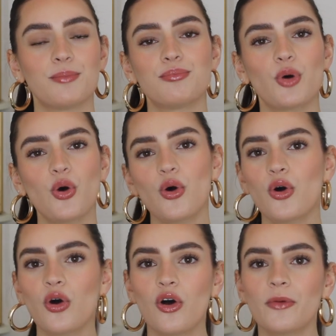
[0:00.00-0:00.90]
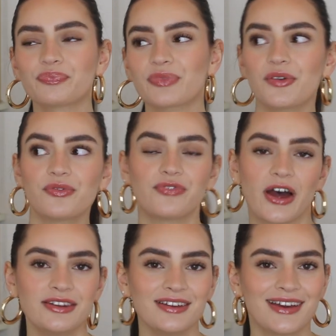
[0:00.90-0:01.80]
more
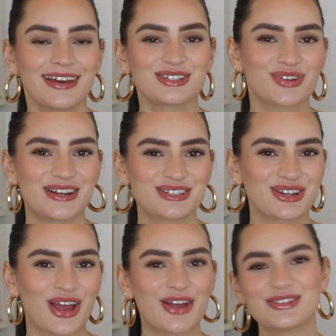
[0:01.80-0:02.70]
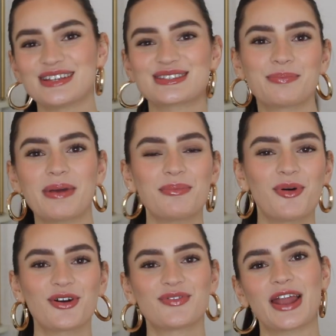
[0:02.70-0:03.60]
fun trench coat. It's a bit
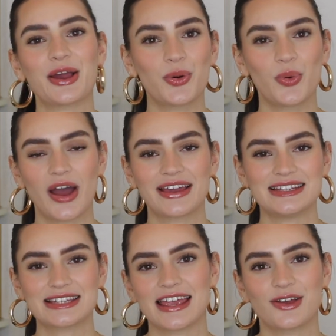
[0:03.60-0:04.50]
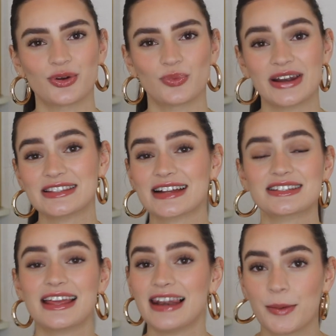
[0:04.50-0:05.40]
more of a like quirky take on one. It's
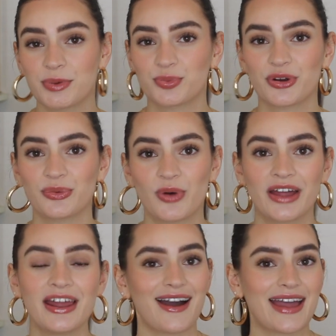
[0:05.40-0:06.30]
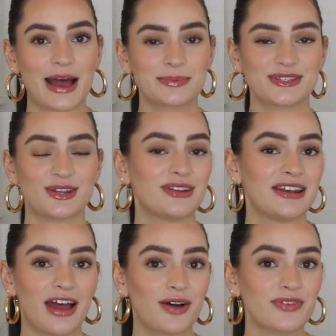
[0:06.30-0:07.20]
actually a leopard print one. I absolutely
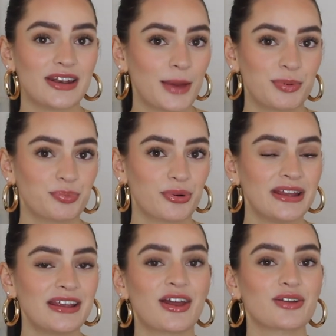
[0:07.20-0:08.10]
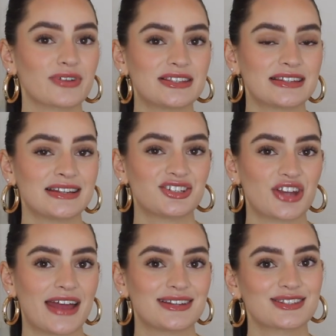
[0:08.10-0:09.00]
love leopard print and I recently
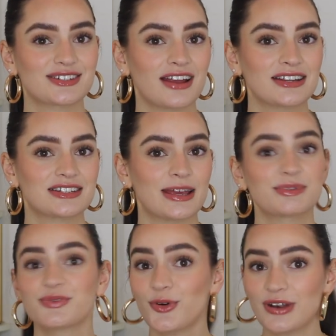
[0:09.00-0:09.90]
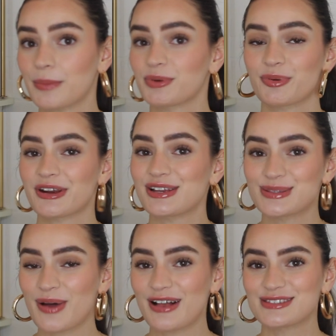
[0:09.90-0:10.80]
shared styling tips for leopard print
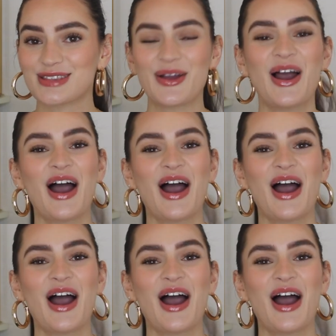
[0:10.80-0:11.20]
as well, so